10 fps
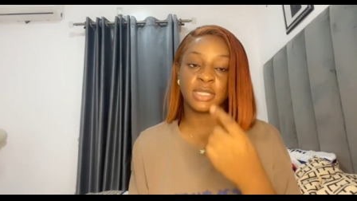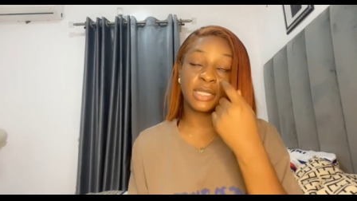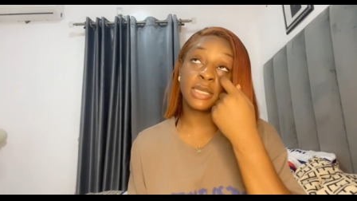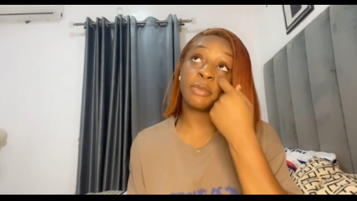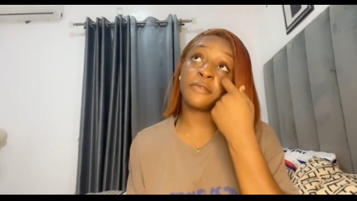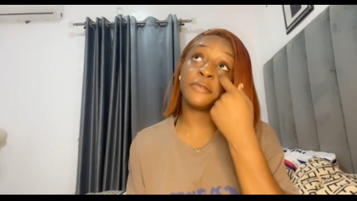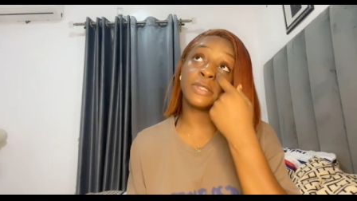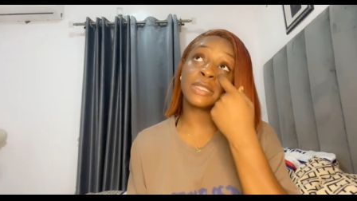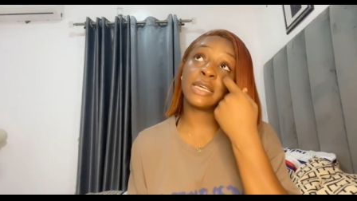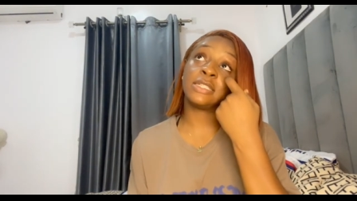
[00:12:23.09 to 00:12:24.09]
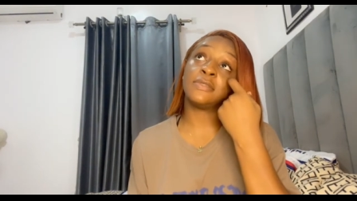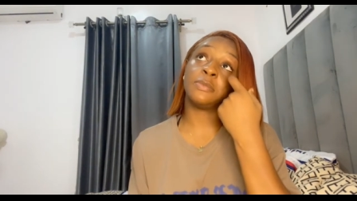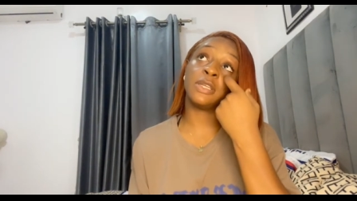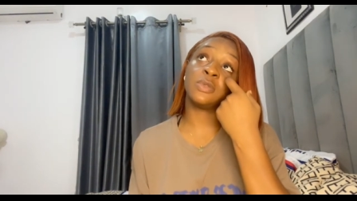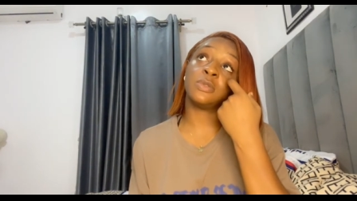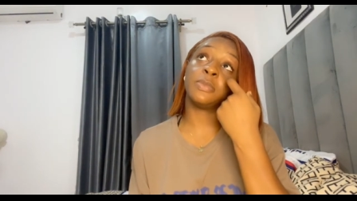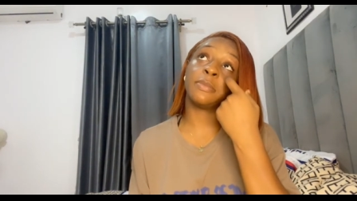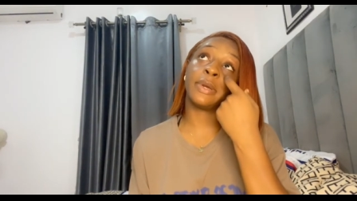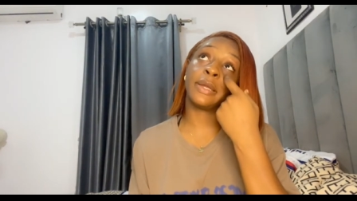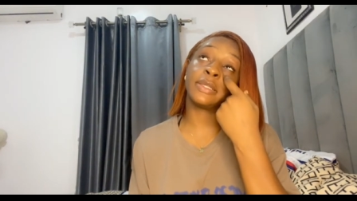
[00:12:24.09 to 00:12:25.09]
I think my first achievement would be
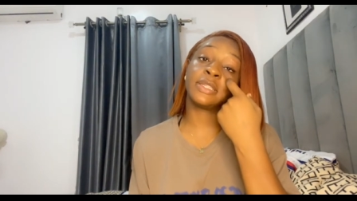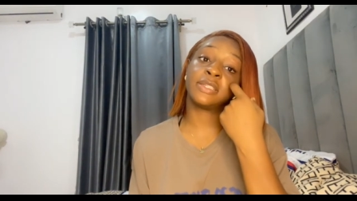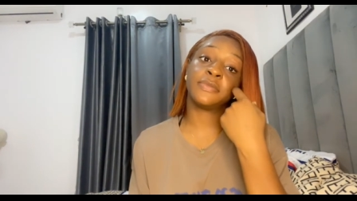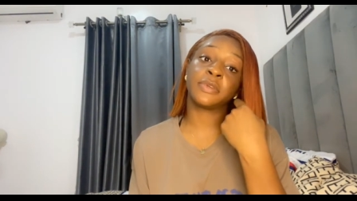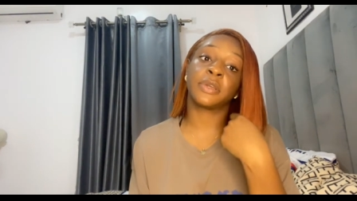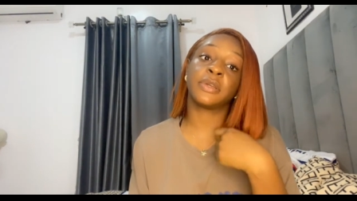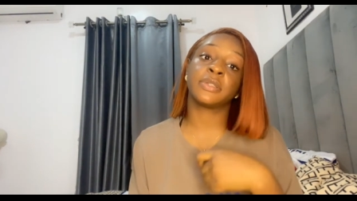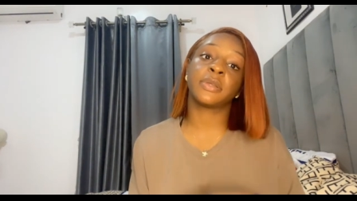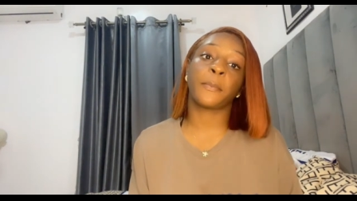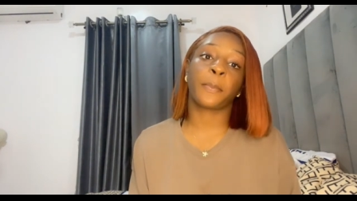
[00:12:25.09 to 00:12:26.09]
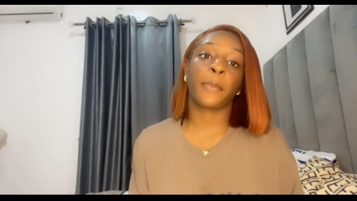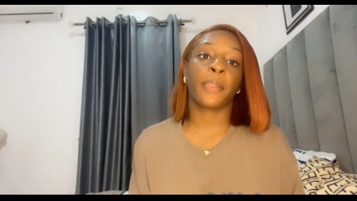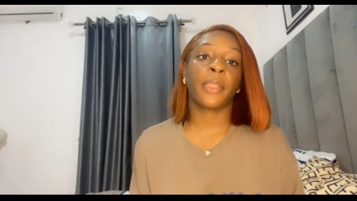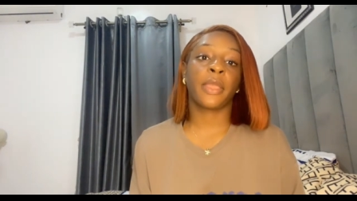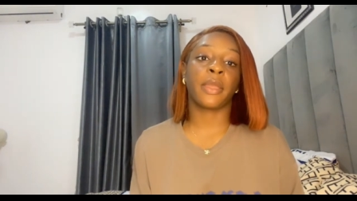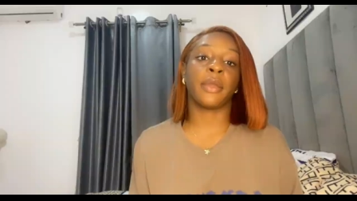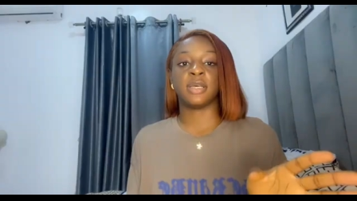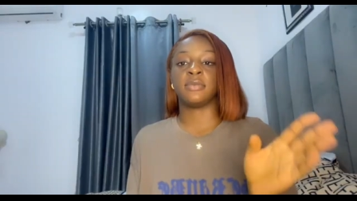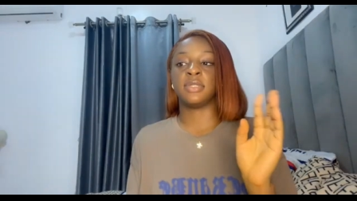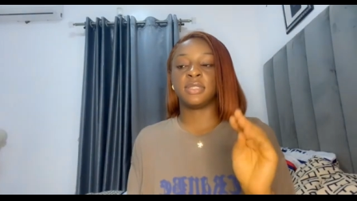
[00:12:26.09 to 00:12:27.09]
my certificate. Yeah, I
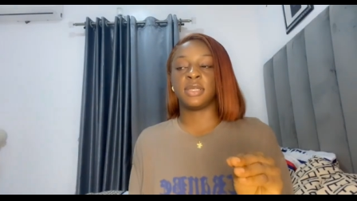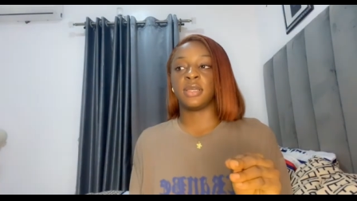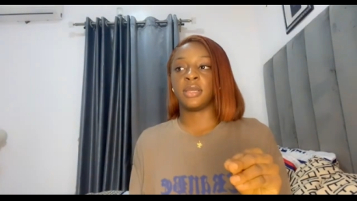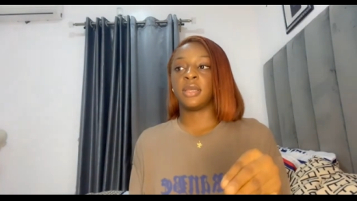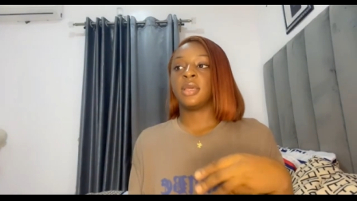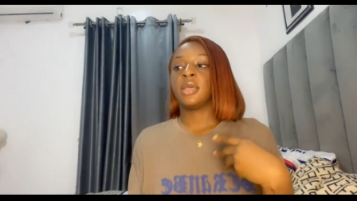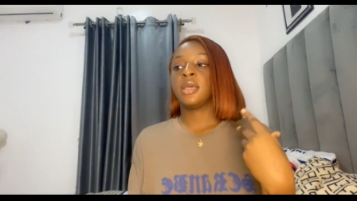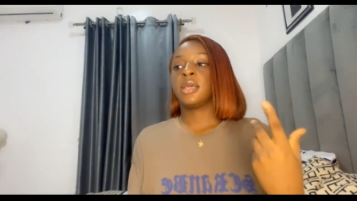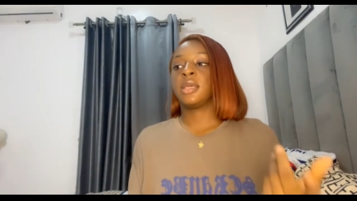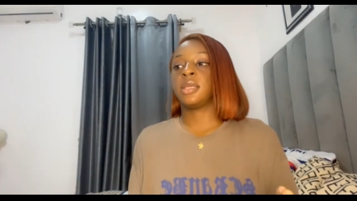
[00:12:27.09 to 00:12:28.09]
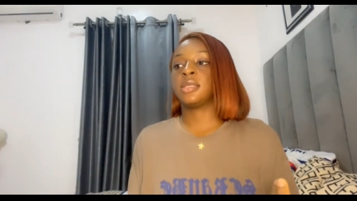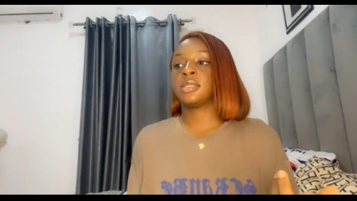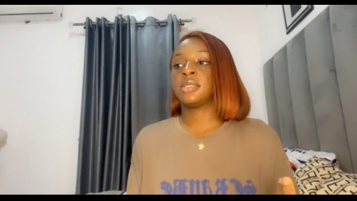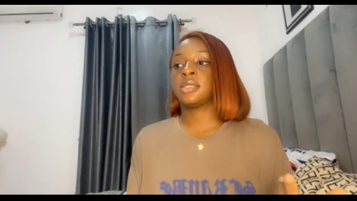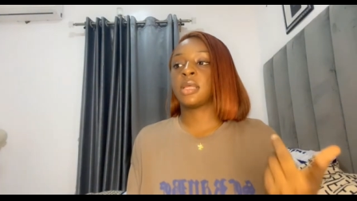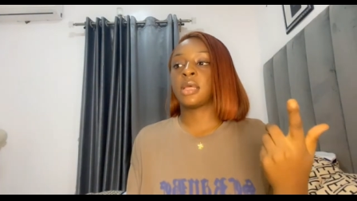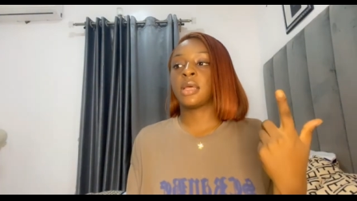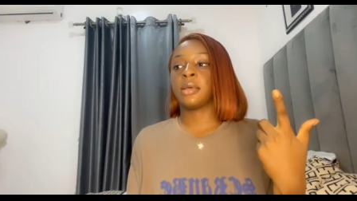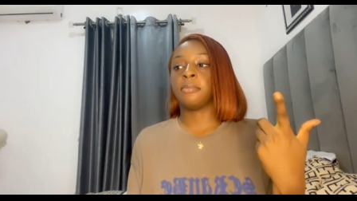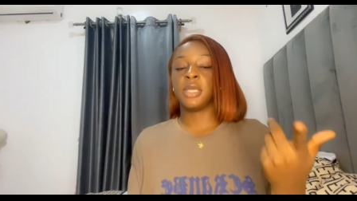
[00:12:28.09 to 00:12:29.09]
would say is
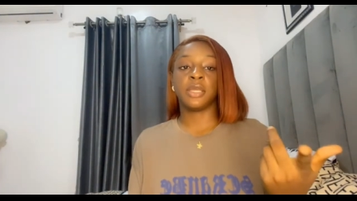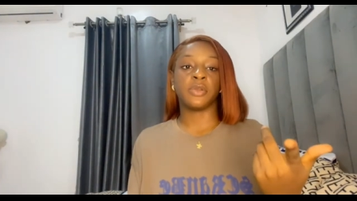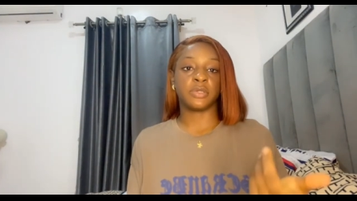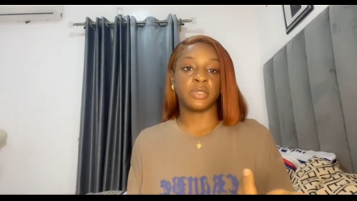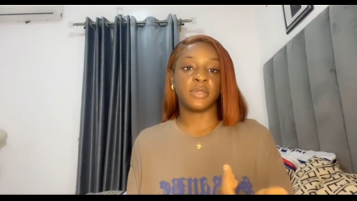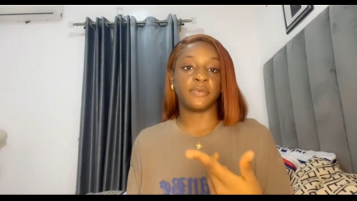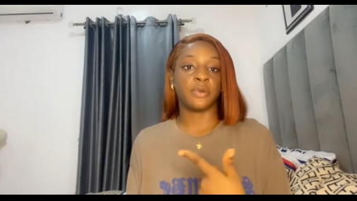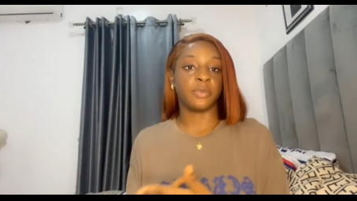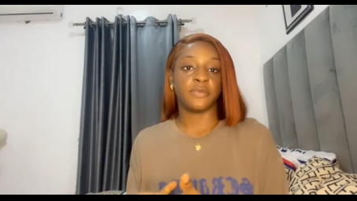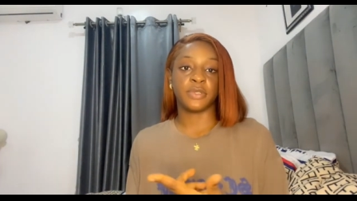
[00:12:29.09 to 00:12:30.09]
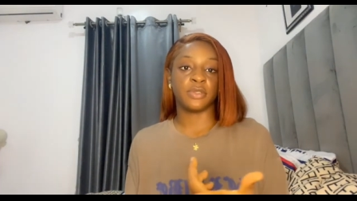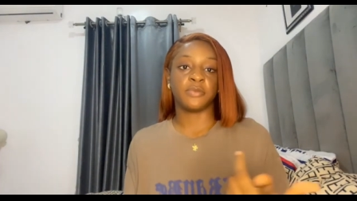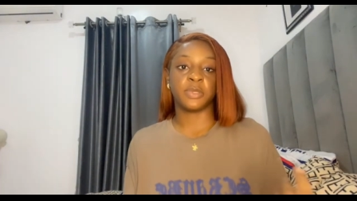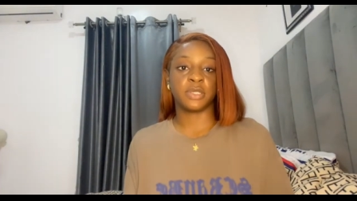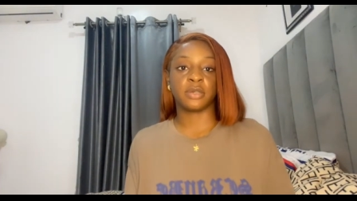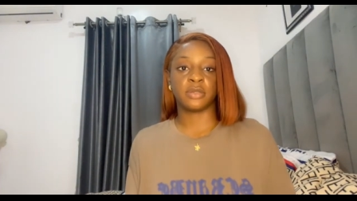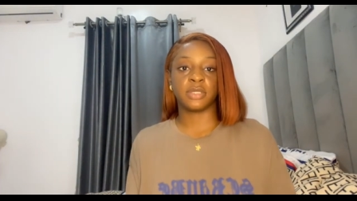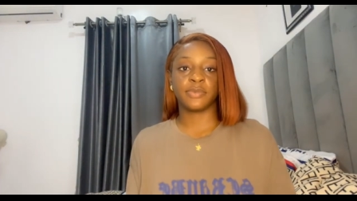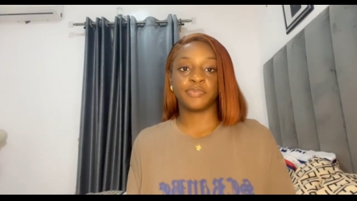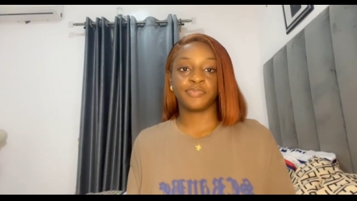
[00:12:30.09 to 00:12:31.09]
me graduating from University of Port Harcourt.
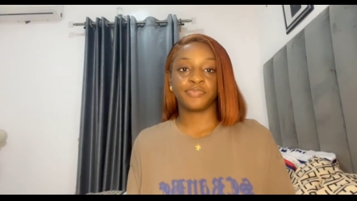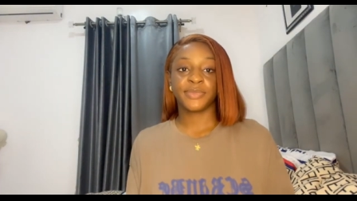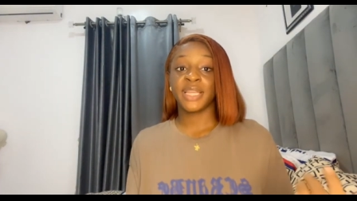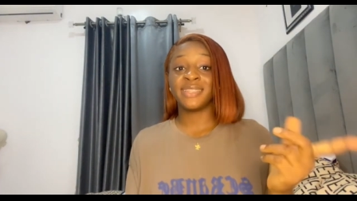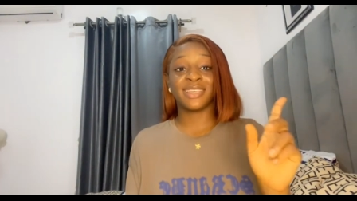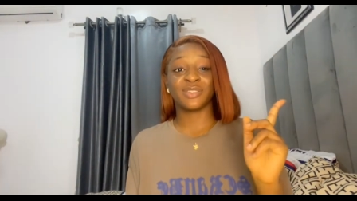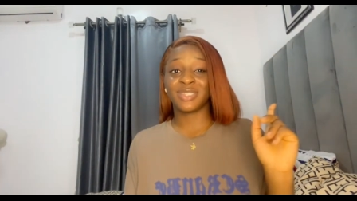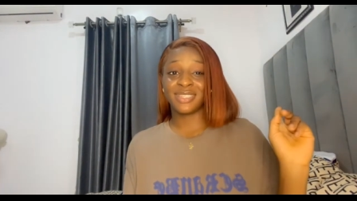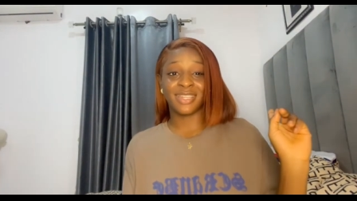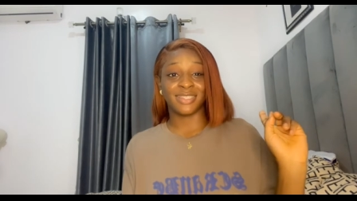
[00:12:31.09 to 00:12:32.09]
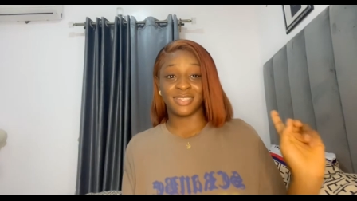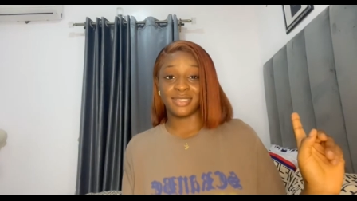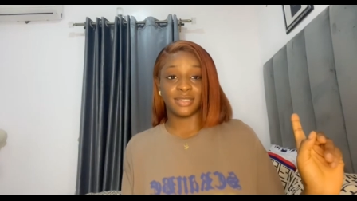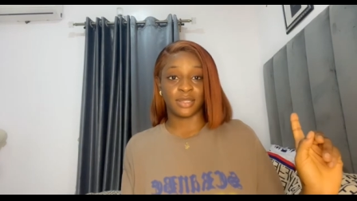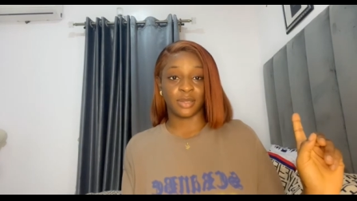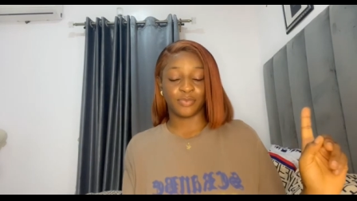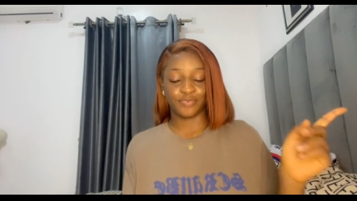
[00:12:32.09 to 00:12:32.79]
There's nothing I didn't see there.